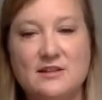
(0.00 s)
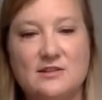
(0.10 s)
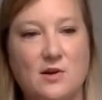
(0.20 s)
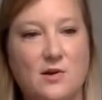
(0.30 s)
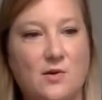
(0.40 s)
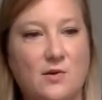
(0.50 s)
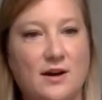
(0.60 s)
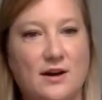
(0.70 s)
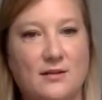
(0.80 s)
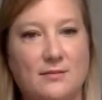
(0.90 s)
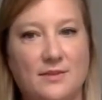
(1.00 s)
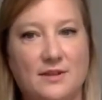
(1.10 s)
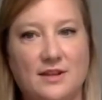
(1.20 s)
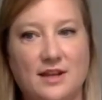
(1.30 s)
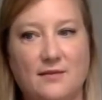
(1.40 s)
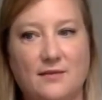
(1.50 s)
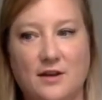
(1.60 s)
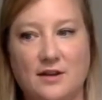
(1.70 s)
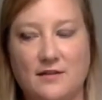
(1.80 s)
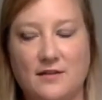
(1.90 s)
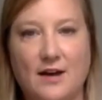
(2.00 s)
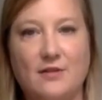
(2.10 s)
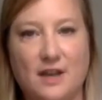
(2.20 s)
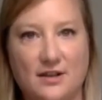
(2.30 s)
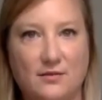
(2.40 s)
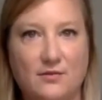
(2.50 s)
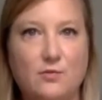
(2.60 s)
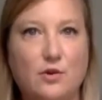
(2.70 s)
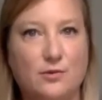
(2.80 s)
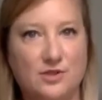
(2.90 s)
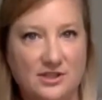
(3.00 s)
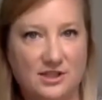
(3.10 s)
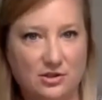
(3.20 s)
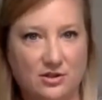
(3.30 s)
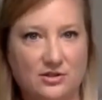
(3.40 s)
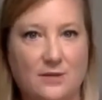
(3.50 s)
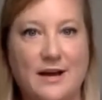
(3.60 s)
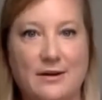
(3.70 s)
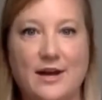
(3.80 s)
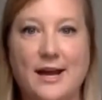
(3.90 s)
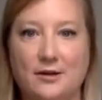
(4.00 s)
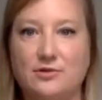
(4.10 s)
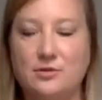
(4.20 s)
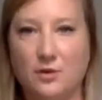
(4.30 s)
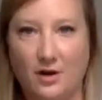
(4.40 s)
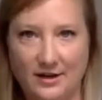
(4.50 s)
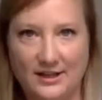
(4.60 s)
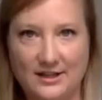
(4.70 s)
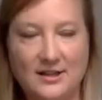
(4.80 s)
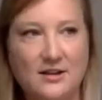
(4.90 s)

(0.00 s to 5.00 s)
So they've outlined a few more procedures about how to audit,